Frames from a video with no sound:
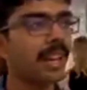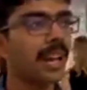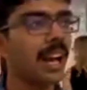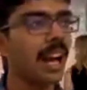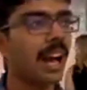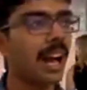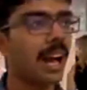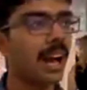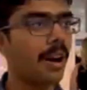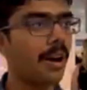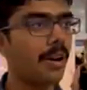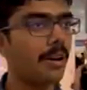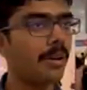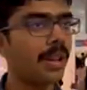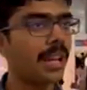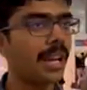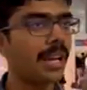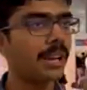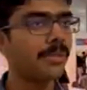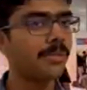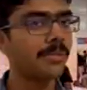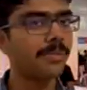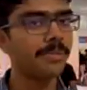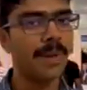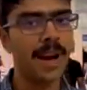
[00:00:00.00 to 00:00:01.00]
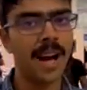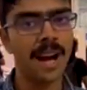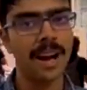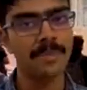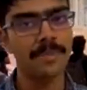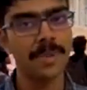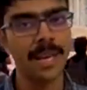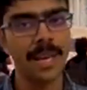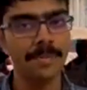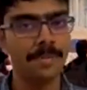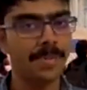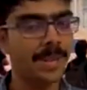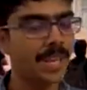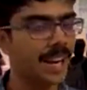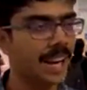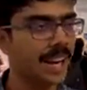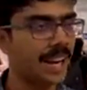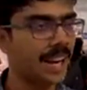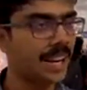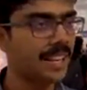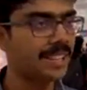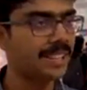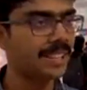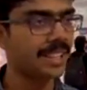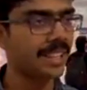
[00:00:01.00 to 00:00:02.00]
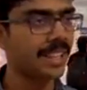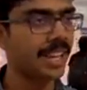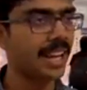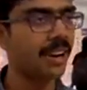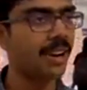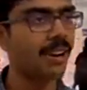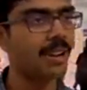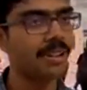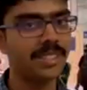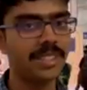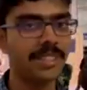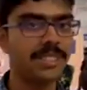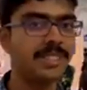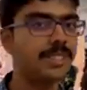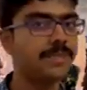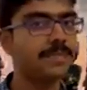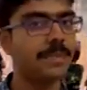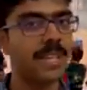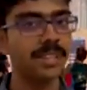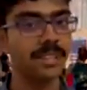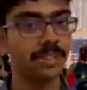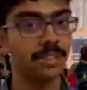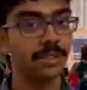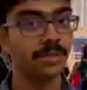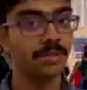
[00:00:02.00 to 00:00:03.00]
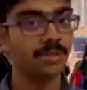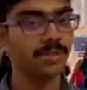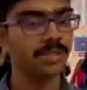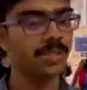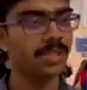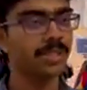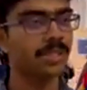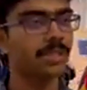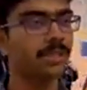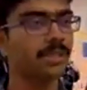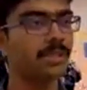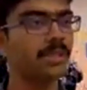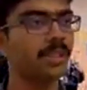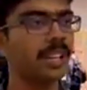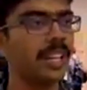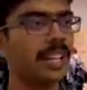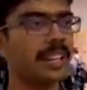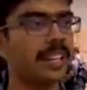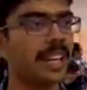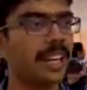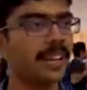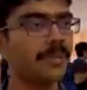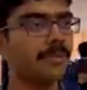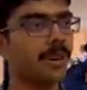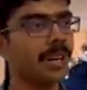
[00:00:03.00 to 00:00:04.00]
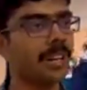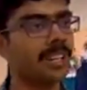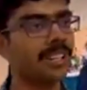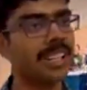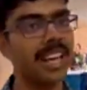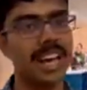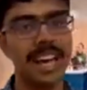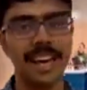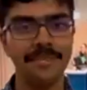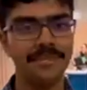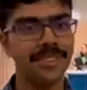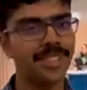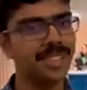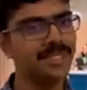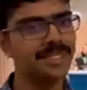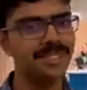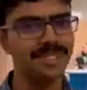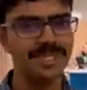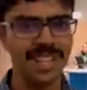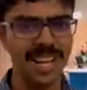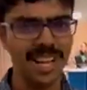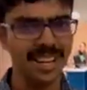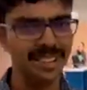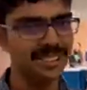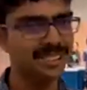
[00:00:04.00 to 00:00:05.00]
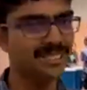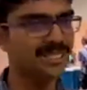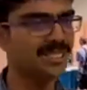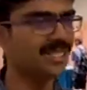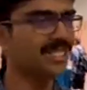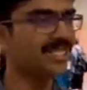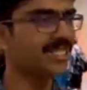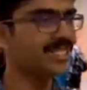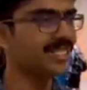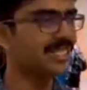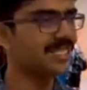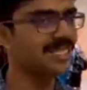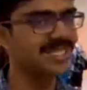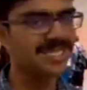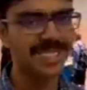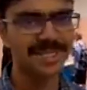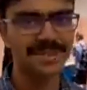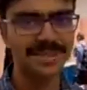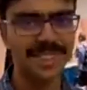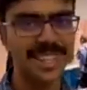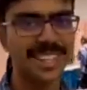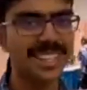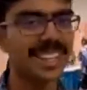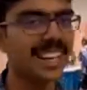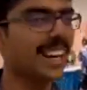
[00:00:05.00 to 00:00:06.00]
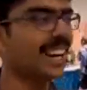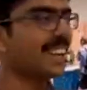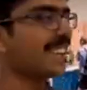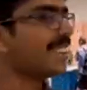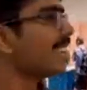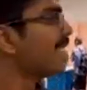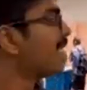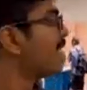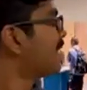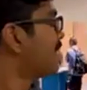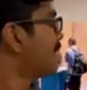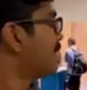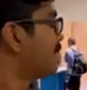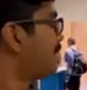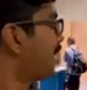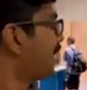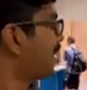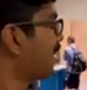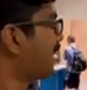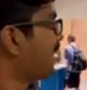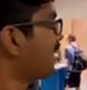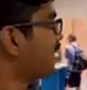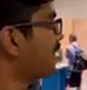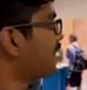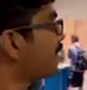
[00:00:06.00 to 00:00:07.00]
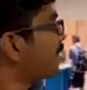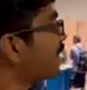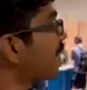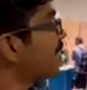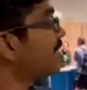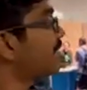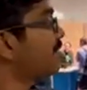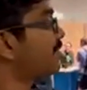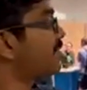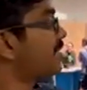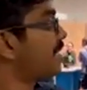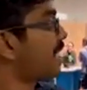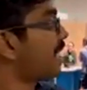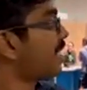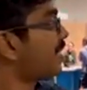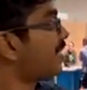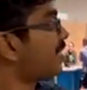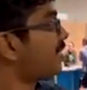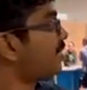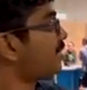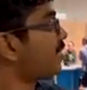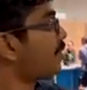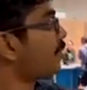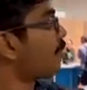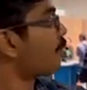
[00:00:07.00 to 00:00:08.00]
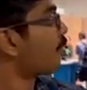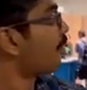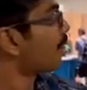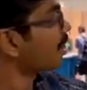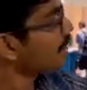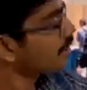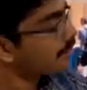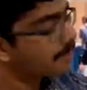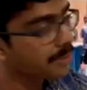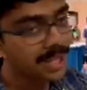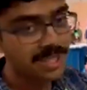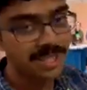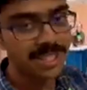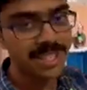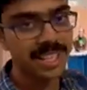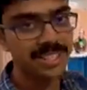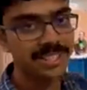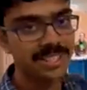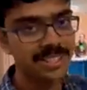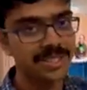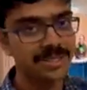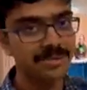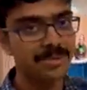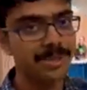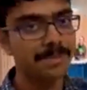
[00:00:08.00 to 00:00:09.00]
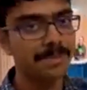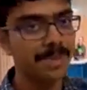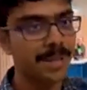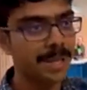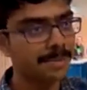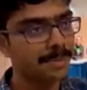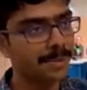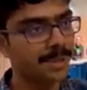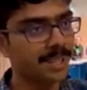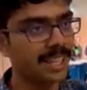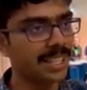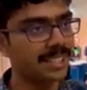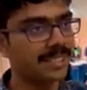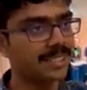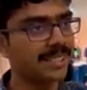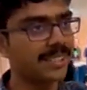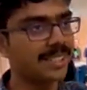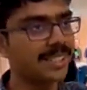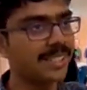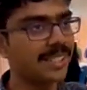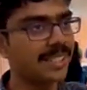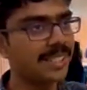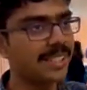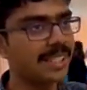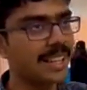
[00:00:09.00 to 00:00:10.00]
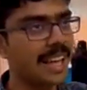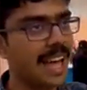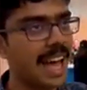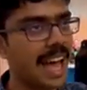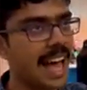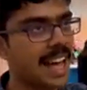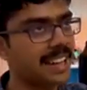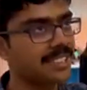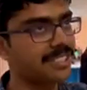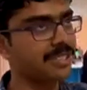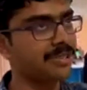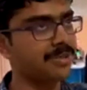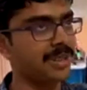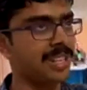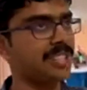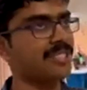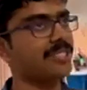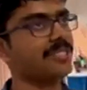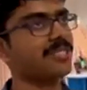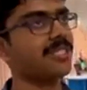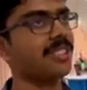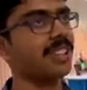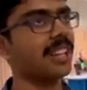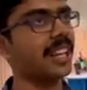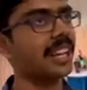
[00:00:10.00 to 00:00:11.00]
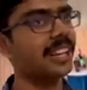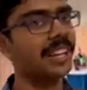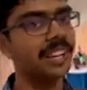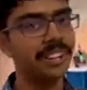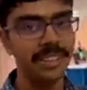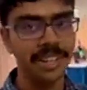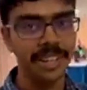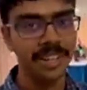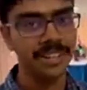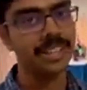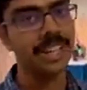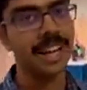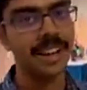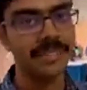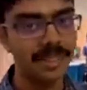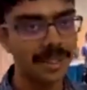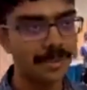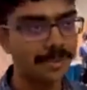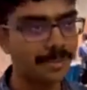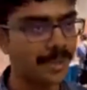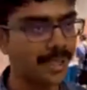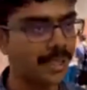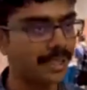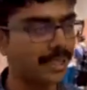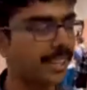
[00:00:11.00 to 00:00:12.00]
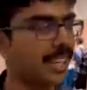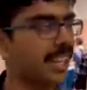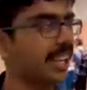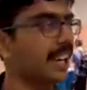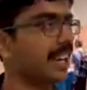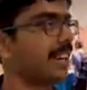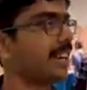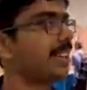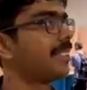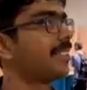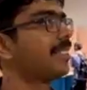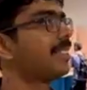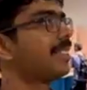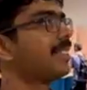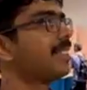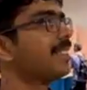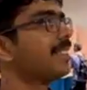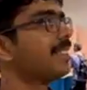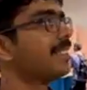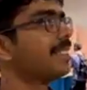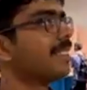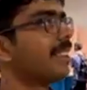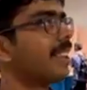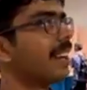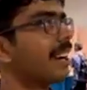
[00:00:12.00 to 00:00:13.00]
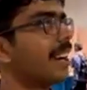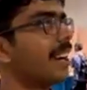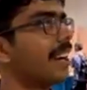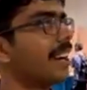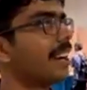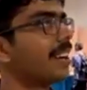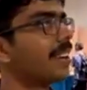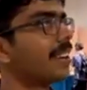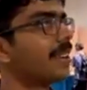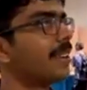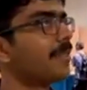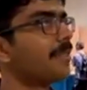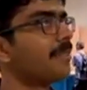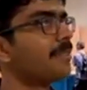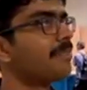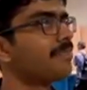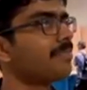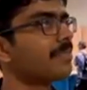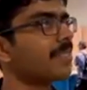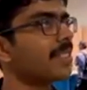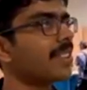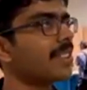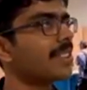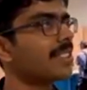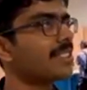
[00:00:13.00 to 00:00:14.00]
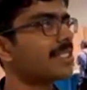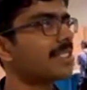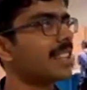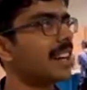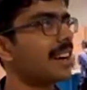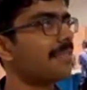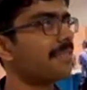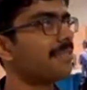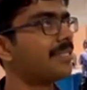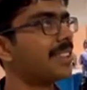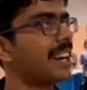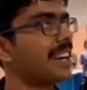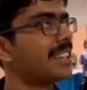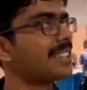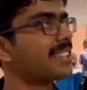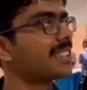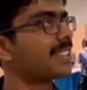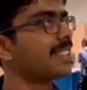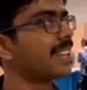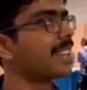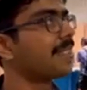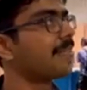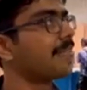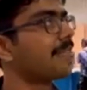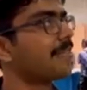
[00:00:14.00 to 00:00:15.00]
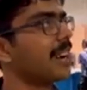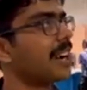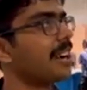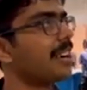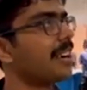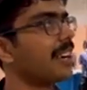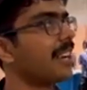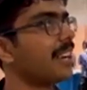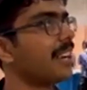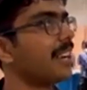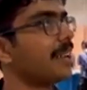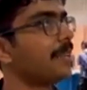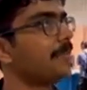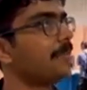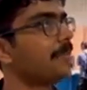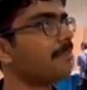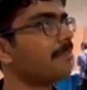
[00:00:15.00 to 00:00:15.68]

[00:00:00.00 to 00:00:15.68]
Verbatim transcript: how like PaLM APIs and like all this is being used in Google and like what are the ethical challenges and stuff like that. But like you get to set one-on-one sessions with people and ask questions on like career development and like stuff that's like very